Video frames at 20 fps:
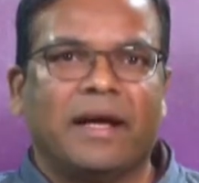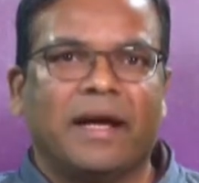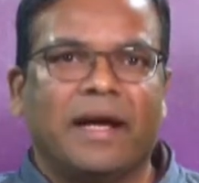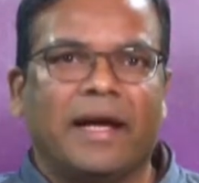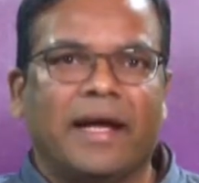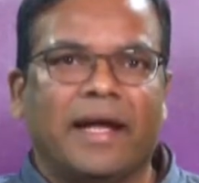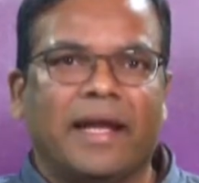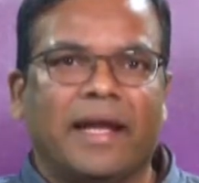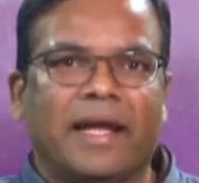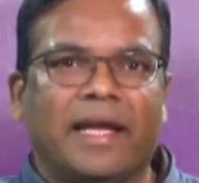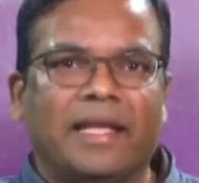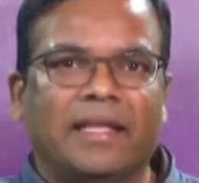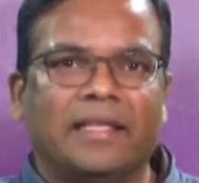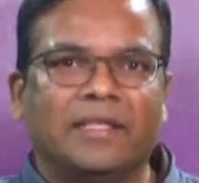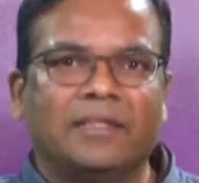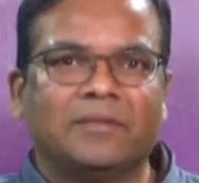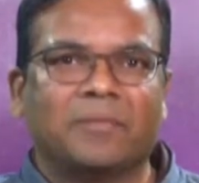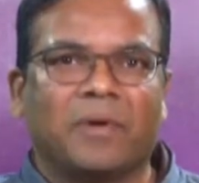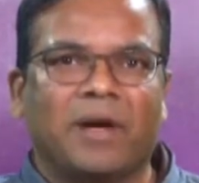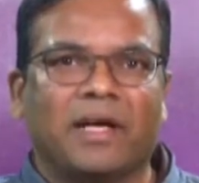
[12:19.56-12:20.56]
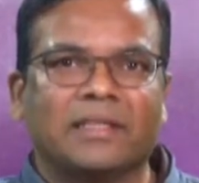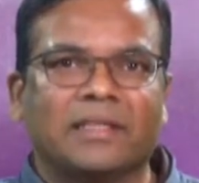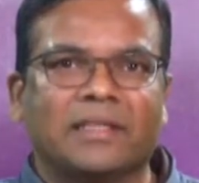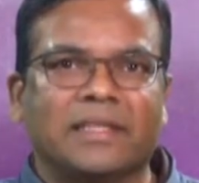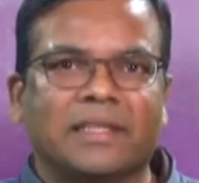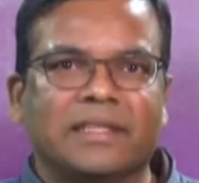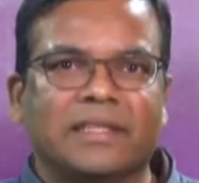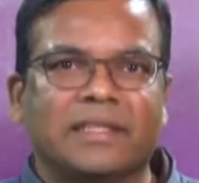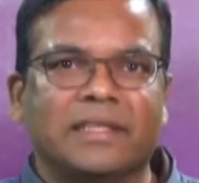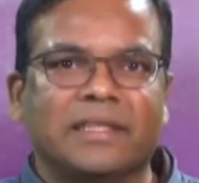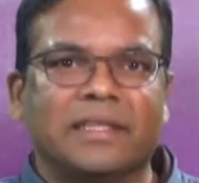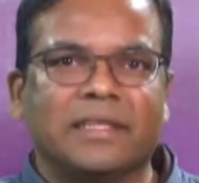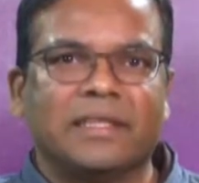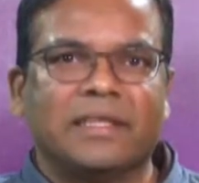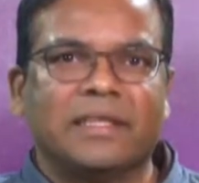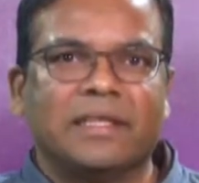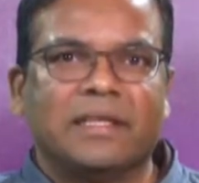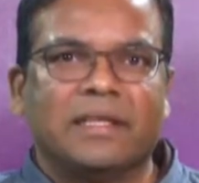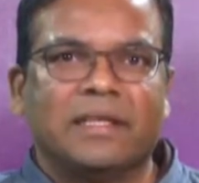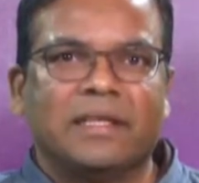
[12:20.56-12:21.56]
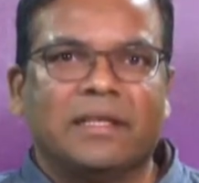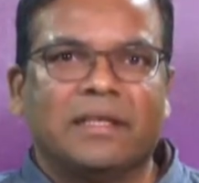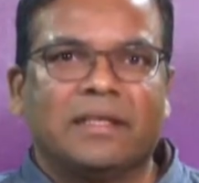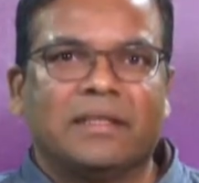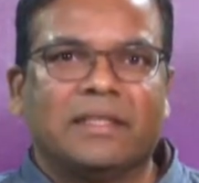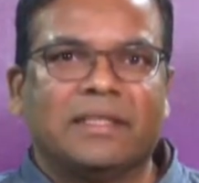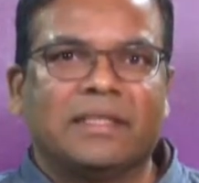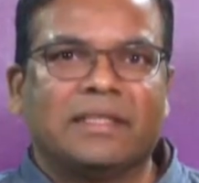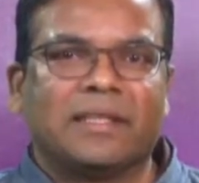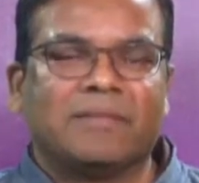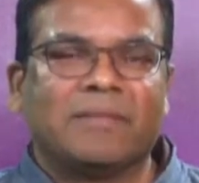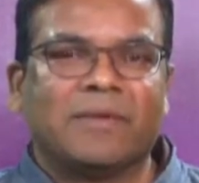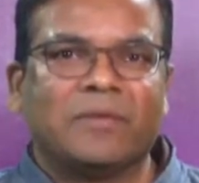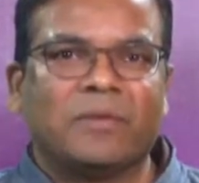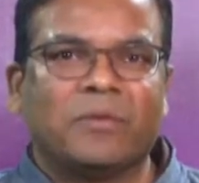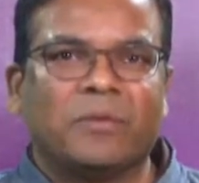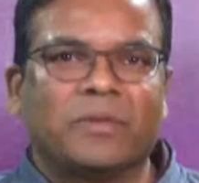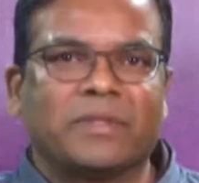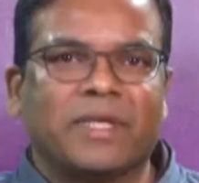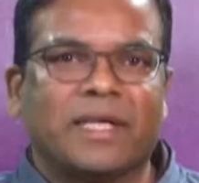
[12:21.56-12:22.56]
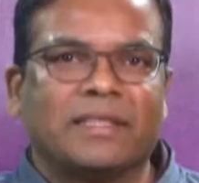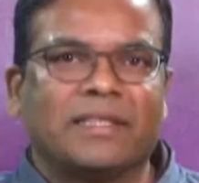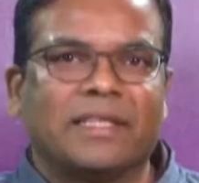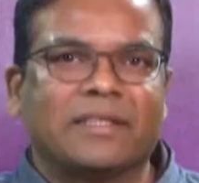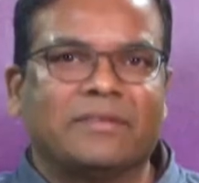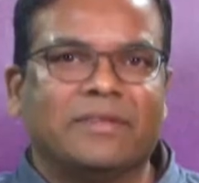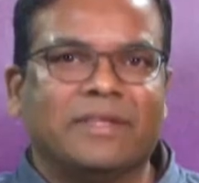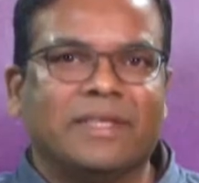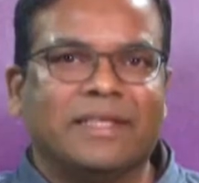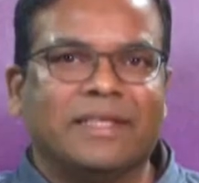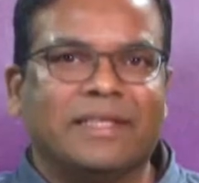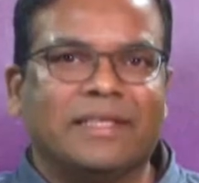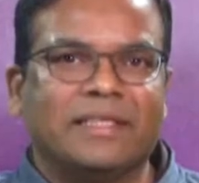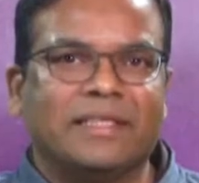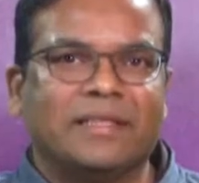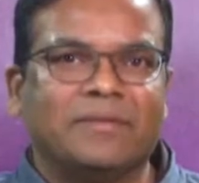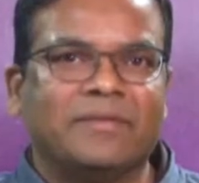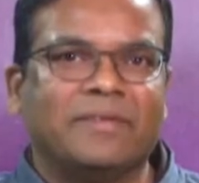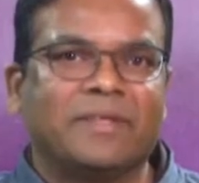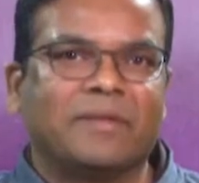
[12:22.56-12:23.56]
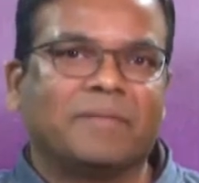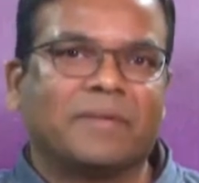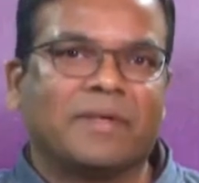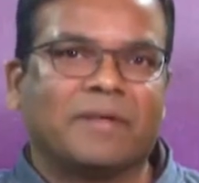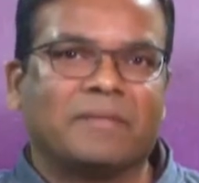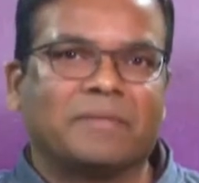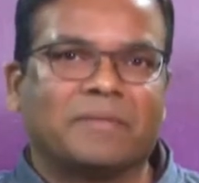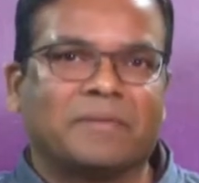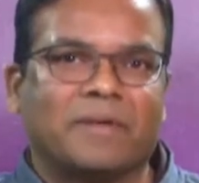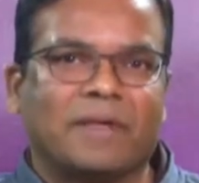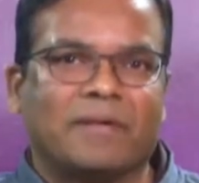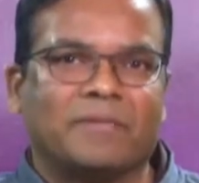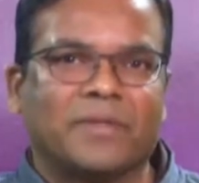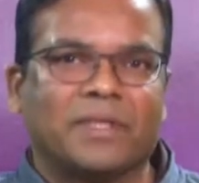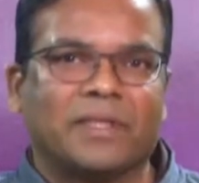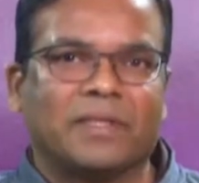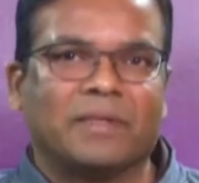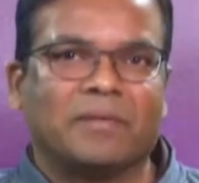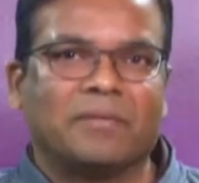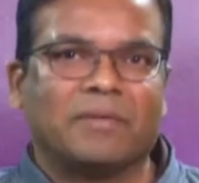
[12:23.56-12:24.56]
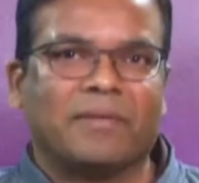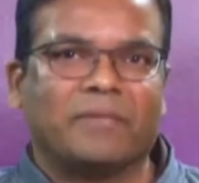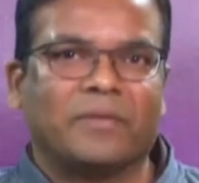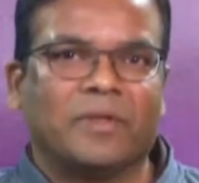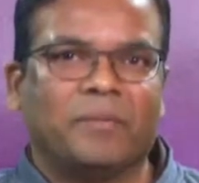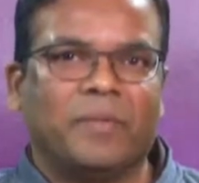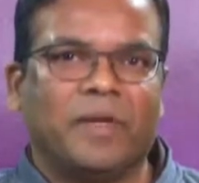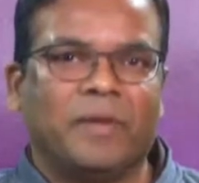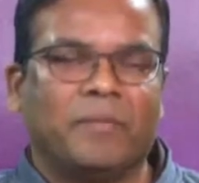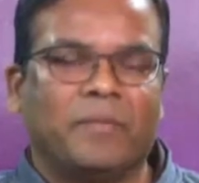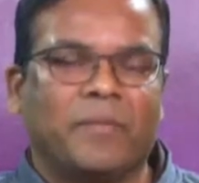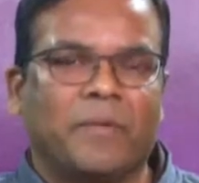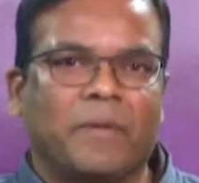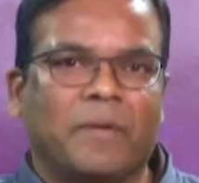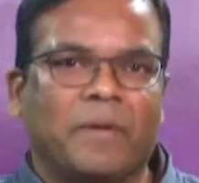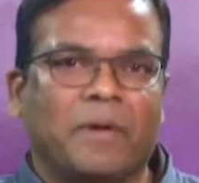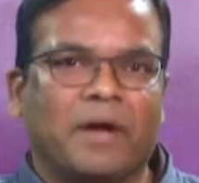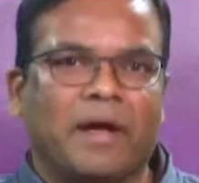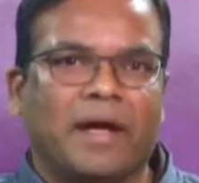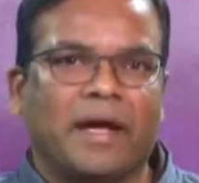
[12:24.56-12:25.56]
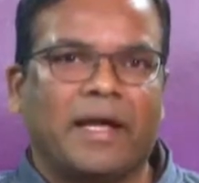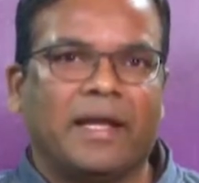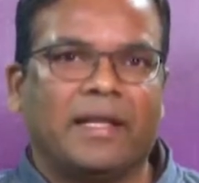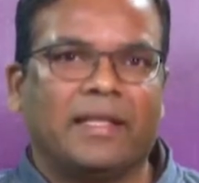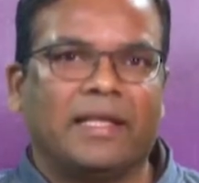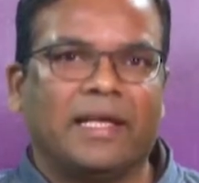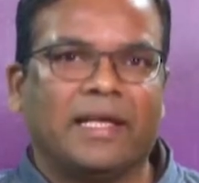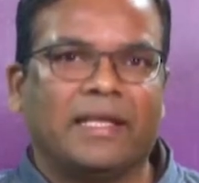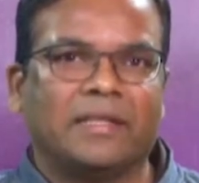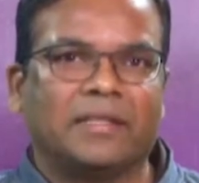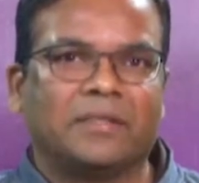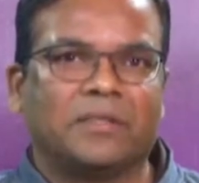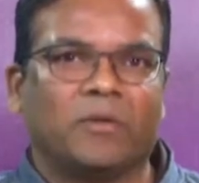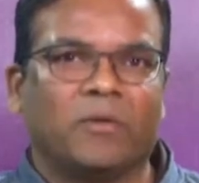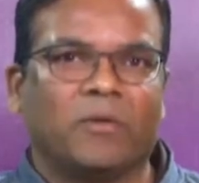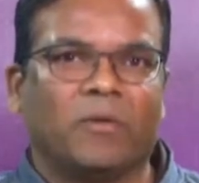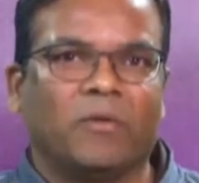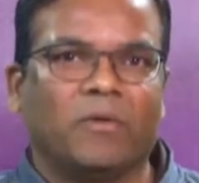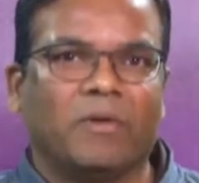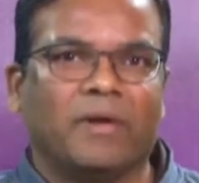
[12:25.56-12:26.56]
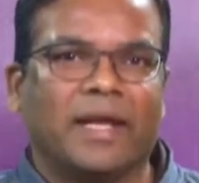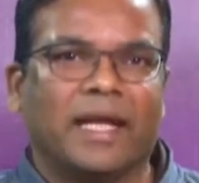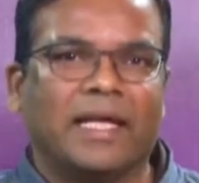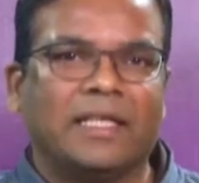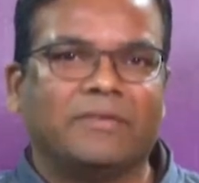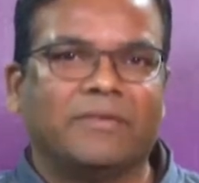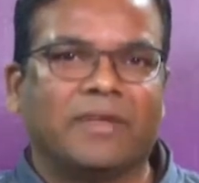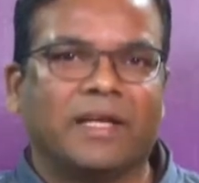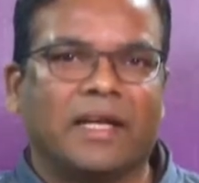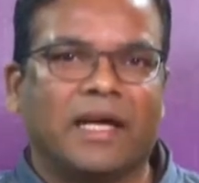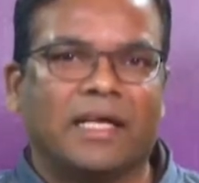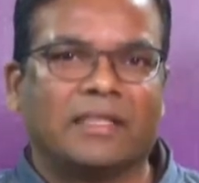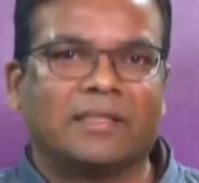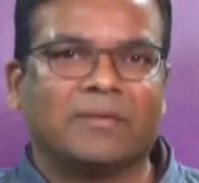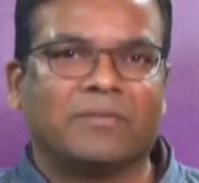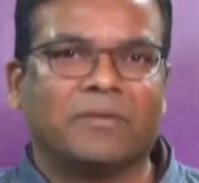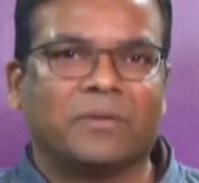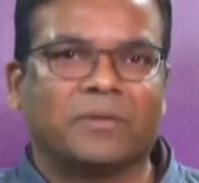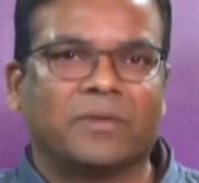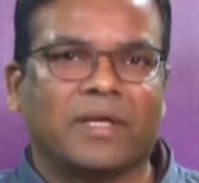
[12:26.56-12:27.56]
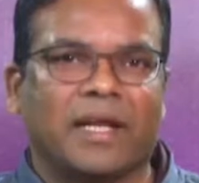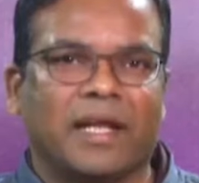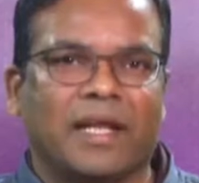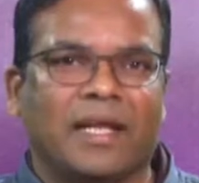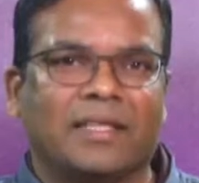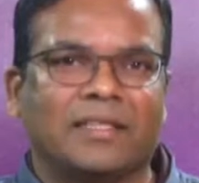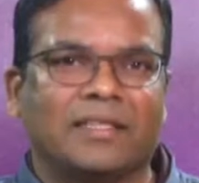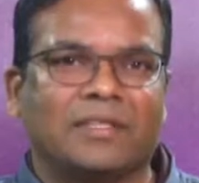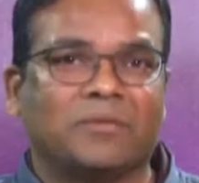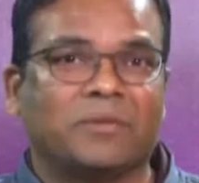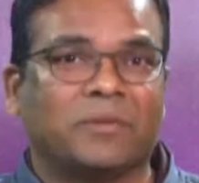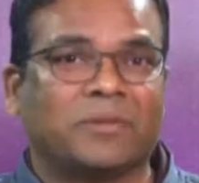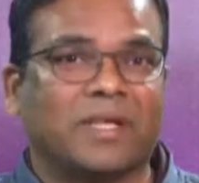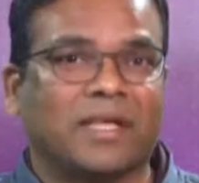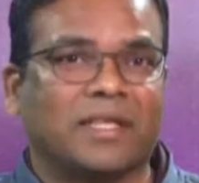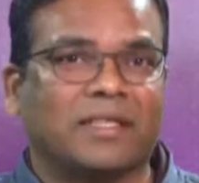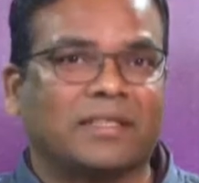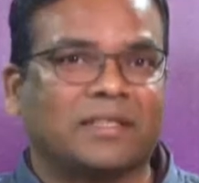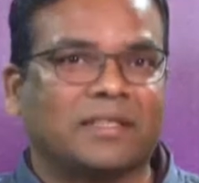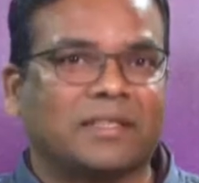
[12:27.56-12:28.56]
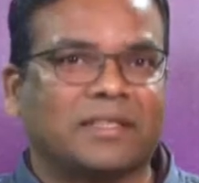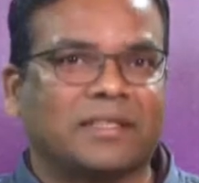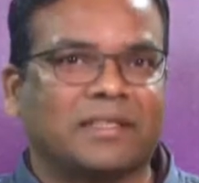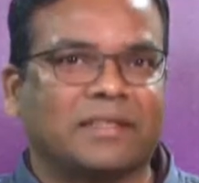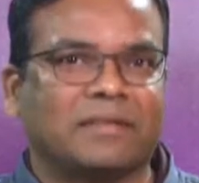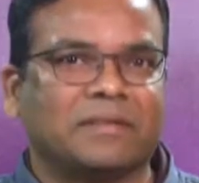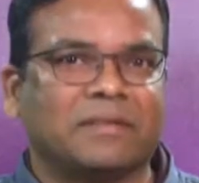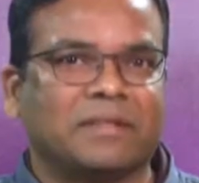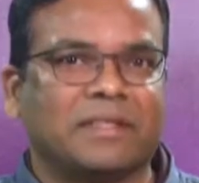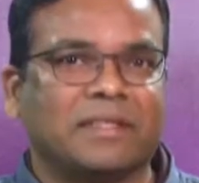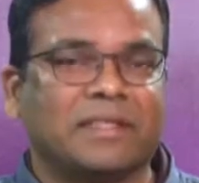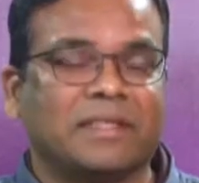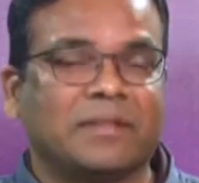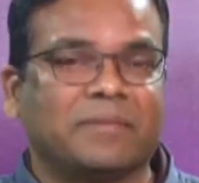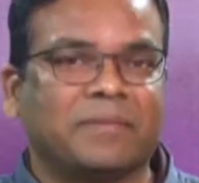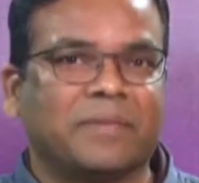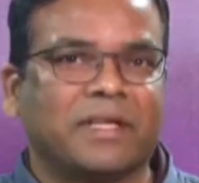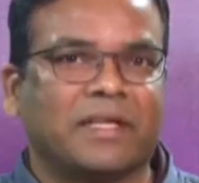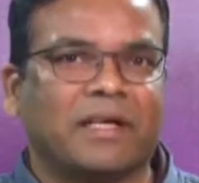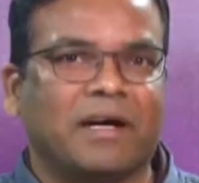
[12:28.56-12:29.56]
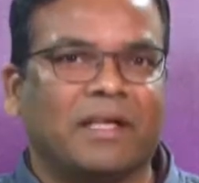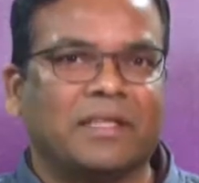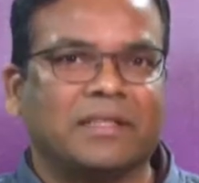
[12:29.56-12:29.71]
and in this process some of the photons actually disappear from the beam, and there is no gradual loss of photon energy. Photons disappear